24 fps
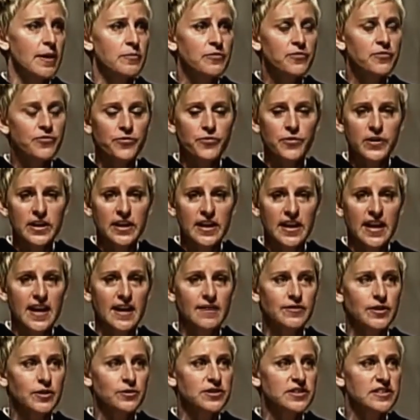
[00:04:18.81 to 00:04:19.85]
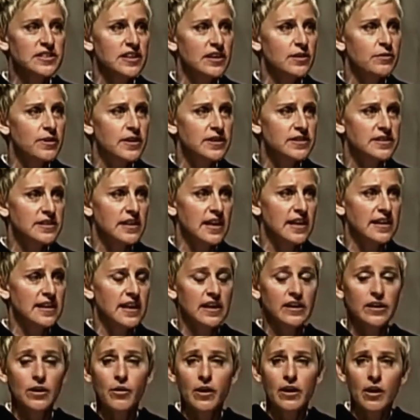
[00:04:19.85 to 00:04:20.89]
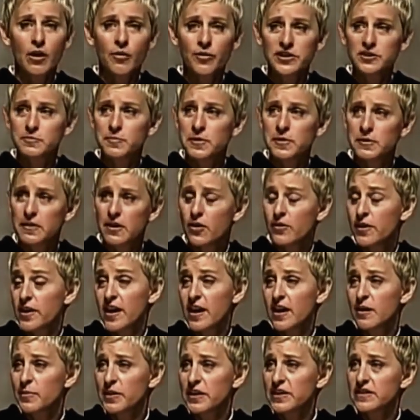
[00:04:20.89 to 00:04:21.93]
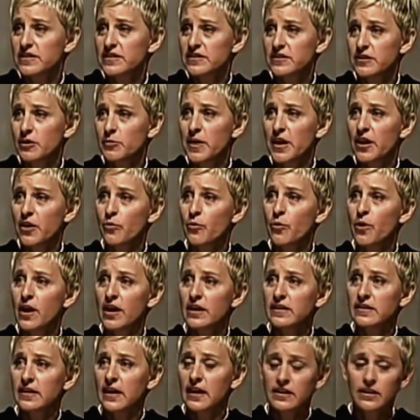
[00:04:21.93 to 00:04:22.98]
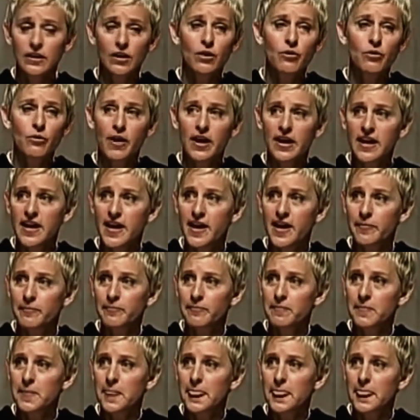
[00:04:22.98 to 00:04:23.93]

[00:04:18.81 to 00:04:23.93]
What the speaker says: I'm free. I have no secrets. And I know I'll always be okay because no matter what, I know who I am.